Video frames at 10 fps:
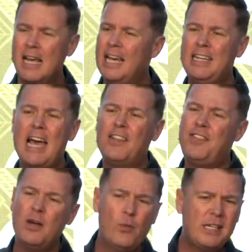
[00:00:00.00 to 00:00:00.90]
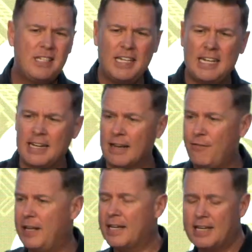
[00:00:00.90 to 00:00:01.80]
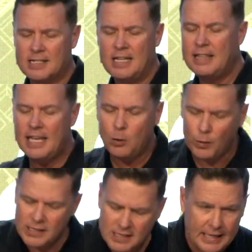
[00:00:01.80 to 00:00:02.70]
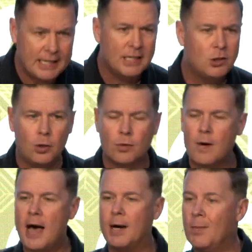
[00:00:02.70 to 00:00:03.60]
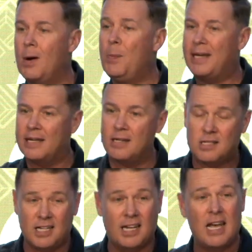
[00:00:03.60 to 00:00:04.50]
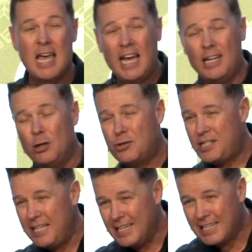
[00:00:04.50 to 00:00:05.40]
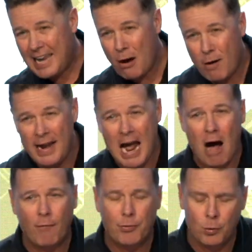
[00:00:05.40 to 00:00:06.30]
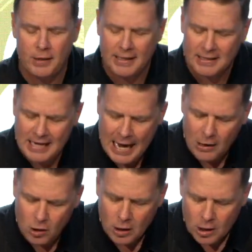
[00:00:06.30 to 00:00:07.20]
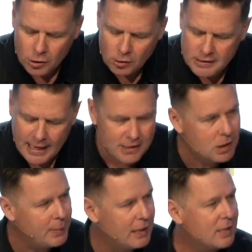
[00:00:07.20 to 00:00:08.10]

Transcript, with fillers: And yeah, then we see it in Leviticus, and then we see it in Deuteronomy. We begin to see it. And you see it carried out through the entire New Testament.